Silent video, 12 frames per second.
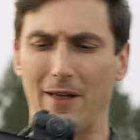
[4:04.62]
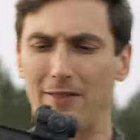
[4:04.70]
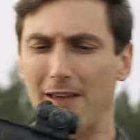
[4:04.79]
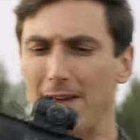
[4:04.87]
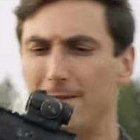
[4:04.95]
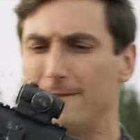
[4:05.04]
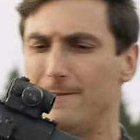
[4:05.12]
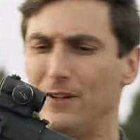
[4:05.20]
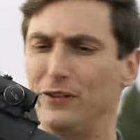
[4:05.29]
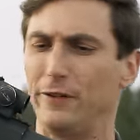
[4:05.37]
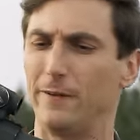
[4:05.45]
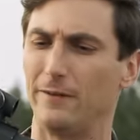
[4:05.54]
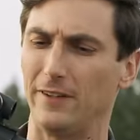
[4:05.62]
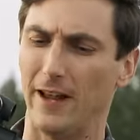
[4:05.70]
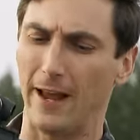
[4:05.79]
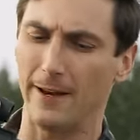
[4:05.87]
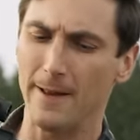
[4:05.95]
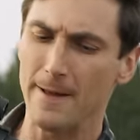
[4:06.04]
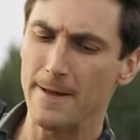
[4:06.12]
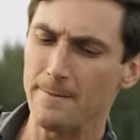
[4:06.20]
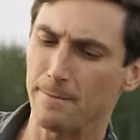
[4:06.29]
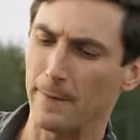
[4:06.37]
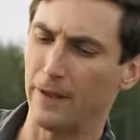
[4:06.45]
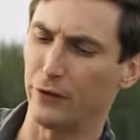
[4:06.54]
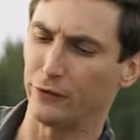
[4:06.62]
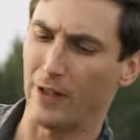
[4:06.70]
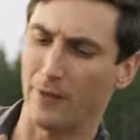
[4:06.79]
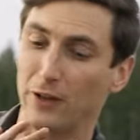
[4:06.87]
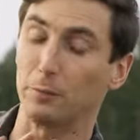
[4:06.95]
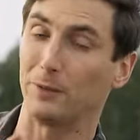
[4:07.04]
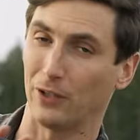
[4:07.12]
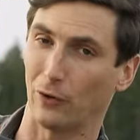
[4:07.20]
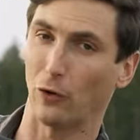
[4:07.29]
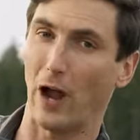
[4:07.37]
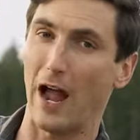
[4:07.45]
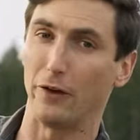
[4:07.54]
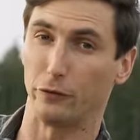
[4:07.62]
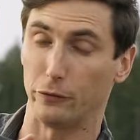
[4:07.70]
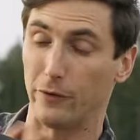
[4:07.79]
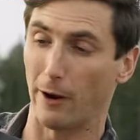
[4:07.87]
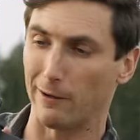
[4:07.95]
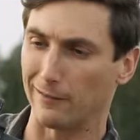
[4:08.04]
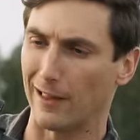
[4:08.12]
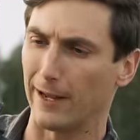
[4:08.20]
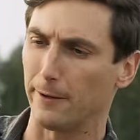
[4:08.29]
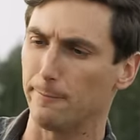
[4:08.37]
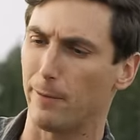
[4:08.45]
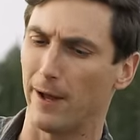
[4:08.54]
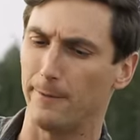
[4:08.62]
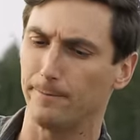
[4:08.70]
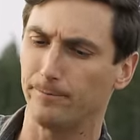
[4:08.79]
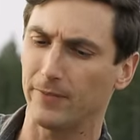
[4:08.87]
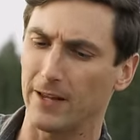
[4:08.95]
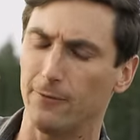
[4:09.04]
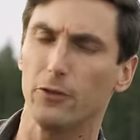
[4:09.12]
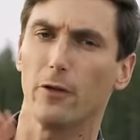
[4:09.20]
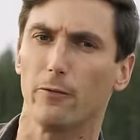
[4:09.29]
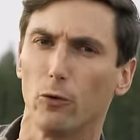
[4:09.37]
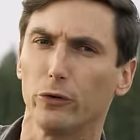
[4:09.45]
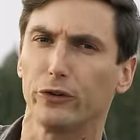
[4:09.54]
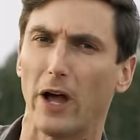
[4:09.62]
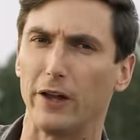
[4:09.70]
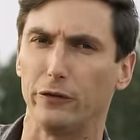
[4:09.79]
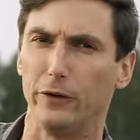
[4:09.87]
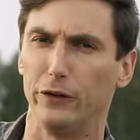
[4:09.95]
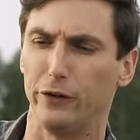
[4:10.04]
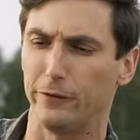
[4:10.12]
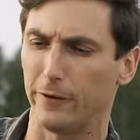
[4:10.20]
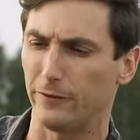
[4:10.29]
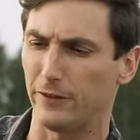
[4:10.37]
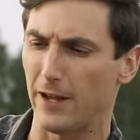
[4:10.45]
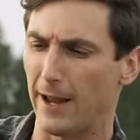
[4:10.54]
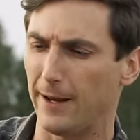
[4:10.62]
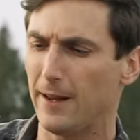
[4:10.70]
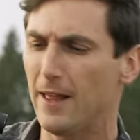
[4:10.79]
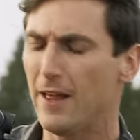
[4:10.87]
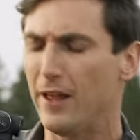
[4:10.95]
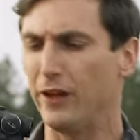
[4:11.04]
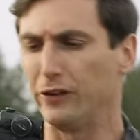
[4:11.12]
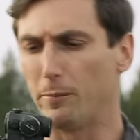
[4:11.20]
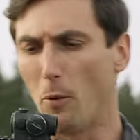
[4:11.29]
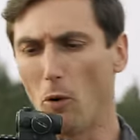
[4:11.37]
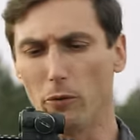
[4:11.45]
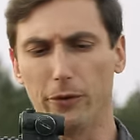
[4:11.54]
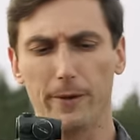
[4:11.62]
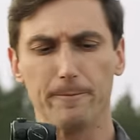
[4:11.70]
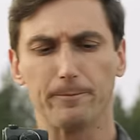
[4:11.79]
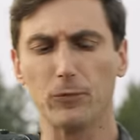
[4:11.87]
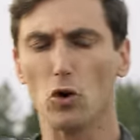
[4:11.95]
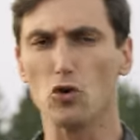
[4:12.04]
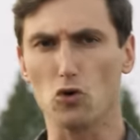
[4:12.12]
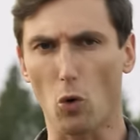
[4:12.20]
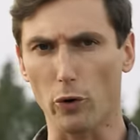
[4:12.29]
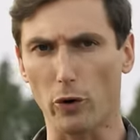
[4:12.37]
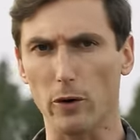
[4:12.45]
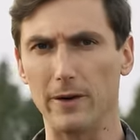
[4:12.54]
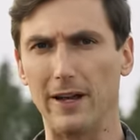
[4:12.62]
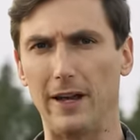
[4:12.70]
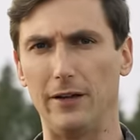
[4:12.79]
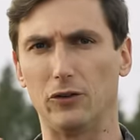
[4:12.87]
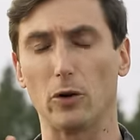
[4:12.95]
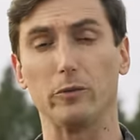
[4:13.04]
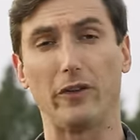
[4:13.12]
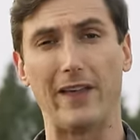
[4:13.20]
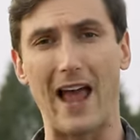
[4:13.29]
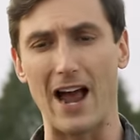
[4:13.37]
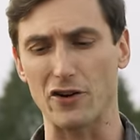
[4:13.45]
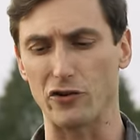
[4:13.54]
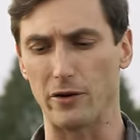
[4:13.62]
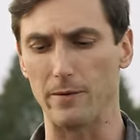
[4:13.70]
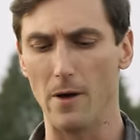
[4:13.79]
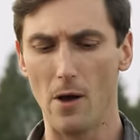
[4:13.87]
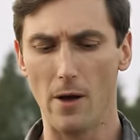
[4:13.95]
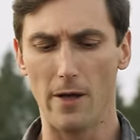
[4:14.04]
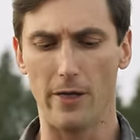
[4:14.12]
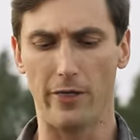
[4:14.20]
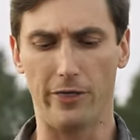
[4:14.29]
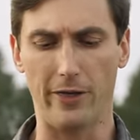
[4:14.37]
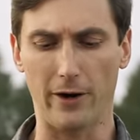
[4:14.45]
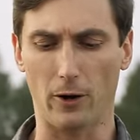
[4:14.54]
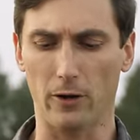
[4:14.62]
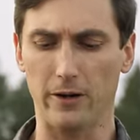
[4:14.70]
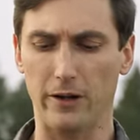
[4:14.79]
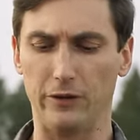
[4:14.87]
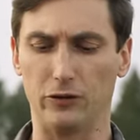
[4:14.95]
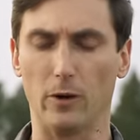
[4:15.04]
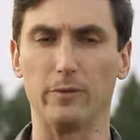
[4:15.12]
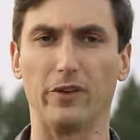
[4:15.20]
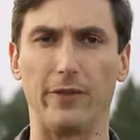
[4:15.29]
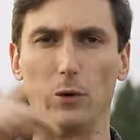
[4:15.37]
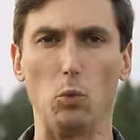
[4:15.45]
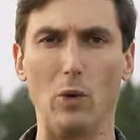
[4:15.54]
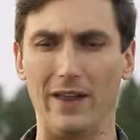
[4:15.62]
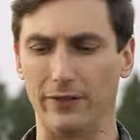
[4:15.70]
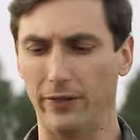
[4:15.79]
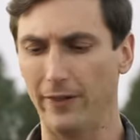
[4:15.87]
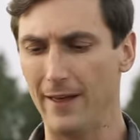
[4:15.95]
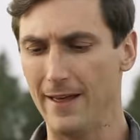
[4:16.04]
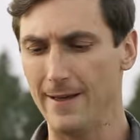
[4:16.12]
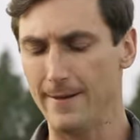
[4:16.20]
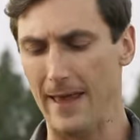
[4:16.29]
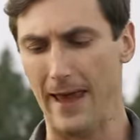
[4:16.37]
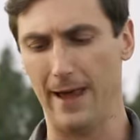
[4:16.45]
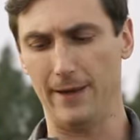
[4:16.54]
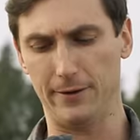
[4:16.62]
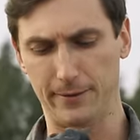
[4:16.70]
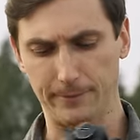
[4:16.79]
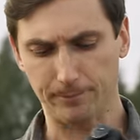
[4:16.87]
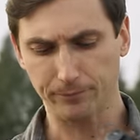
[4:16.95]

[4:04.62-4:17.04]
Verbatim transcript: about the V Z fifty-eight is, now this particular guy is very light, but even the full size V Z fifty-eight is both shorter in terms of the action, thinner in terms of the width, and